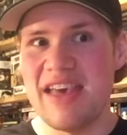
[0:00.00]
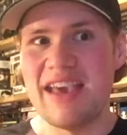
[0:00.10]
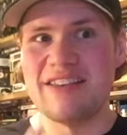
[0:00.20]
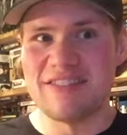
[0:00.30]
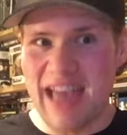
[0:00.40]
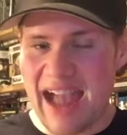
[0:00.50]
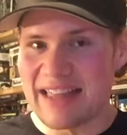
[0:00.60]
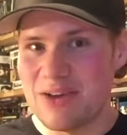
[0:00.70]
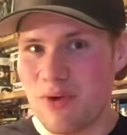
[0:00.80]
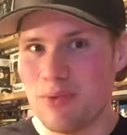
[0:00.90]

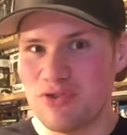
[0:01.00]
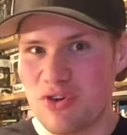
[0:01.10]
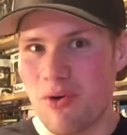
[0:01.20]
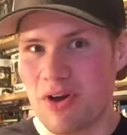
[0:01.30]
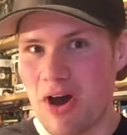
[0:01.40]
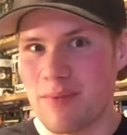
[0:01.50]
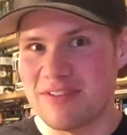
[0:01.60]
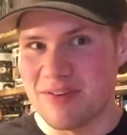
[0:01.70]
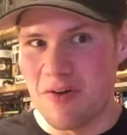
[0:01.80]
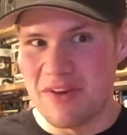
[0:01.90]
exactly what was going on
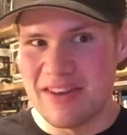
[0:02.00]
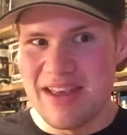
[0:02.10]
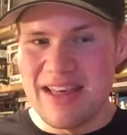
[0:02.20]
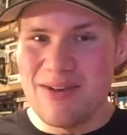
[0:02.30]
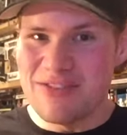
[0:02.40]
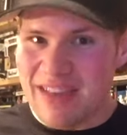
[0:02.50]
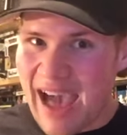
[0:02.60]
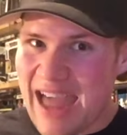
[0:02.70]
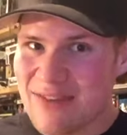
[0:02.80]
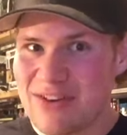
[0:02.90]
with some of it. It was
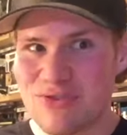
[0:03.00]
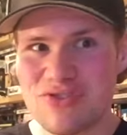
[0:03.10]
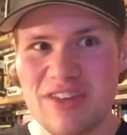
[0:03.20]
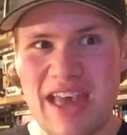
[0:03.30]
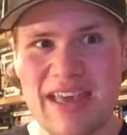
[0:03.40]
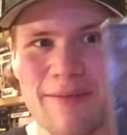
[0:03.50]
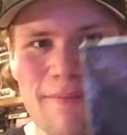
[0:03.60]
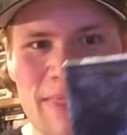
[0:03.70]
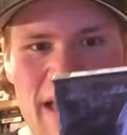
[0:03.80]
kind of interesting.